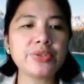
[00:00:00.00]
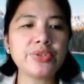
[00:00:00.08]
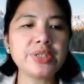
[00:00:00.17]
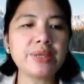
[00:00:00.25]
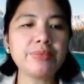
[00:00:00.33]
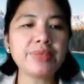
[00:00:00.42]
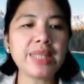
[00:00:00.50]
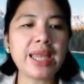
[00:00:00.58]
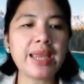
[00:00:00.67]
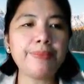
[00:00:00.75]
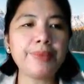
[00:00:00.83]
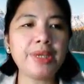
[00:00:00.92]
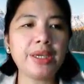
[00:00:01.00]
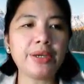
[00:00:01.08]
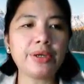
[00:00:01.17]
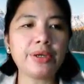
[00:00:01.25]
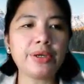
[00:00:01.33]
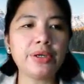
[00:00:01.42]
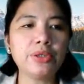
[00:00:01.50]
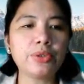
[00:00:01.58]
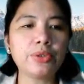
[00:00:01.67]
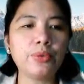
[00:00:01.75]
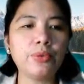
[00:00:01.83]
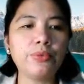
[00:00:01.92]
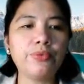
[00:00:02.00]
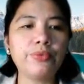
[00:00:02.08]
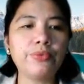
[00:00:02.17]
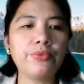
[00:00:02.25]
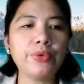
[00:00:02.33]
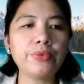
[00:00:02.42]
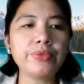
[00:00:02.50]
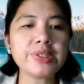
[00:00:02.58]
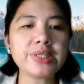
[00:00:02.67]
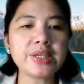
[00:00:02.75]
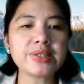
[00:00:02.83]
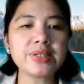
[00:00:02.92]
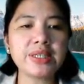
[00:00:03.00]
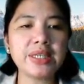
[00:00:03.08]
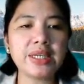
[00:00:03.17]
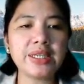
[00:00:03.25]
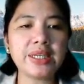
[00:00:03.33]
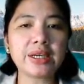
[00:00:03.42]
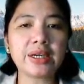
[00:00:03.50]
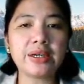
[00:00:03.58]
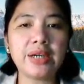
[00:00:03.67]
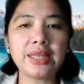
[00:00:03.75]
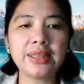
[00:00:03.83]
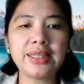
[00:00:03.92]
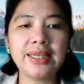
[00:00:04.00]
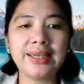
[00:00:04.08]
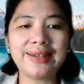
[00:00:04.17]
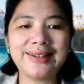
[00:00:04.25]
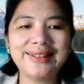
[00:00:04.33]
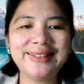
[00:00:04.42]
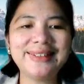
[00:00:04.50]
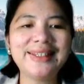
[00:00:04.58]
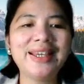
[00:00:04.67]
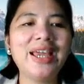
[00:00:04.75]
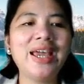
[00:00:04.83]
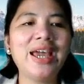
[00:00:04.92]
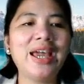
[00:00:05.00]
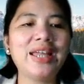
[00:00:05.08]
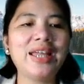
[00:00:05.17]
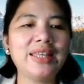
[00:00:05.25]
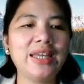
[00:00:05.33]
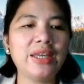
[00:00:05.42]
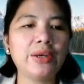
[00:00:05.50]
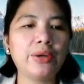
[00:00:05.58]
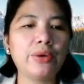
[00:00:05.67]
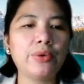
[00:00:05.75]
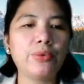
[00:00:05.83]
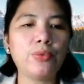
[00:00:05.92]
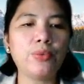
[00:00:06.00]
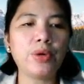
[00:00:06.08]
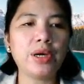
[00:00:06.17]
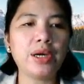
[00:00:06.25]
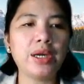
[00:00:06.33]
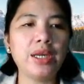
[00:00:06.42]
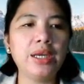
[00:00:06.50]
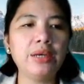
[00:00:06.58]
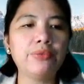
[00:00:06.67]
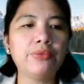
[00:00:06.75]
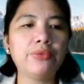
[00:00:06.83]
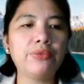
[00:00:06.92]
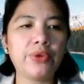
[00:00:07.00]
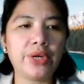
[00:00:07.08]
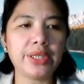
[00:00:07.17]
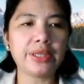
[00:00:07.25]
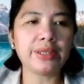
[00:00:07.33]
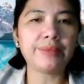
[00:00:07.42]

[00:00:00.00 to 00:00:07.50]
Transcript: We just have type here 256 and then the correct here, and then 1/4,